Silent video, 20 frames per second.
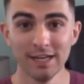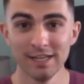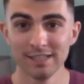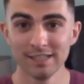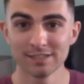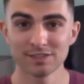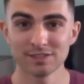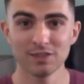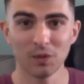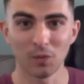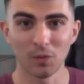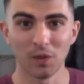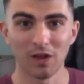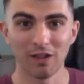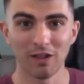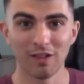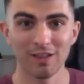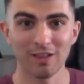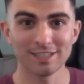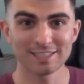So
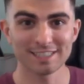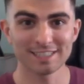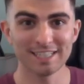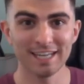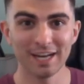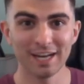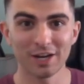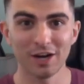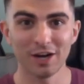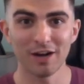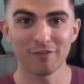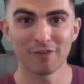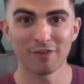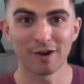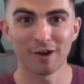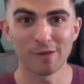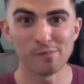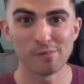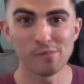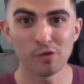let's kick off
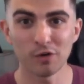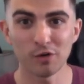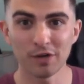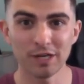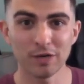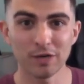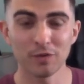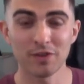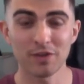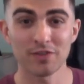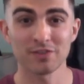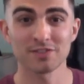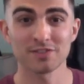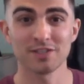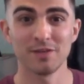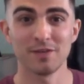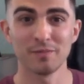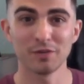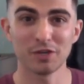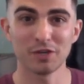our morning with some